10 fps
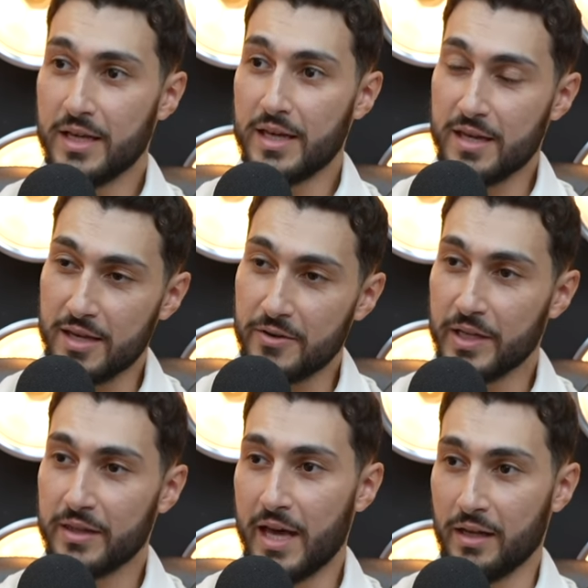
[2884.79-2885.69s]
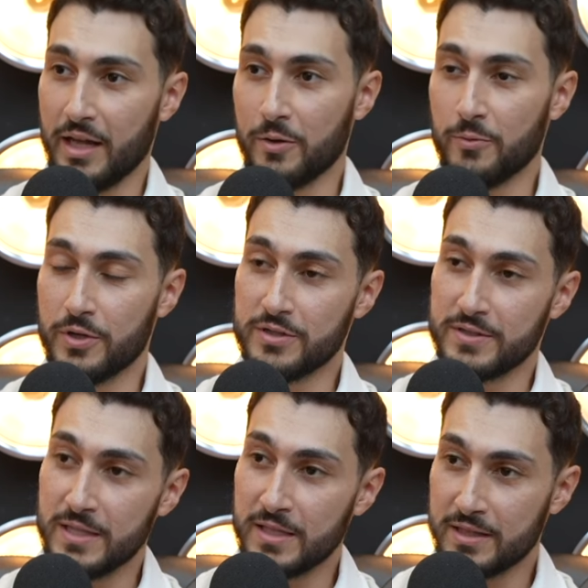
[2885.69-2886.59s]
hearing that language,
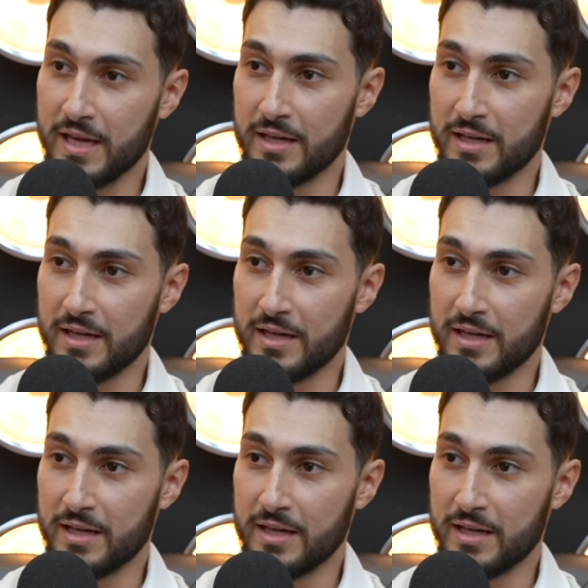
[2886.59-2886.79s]
seeing that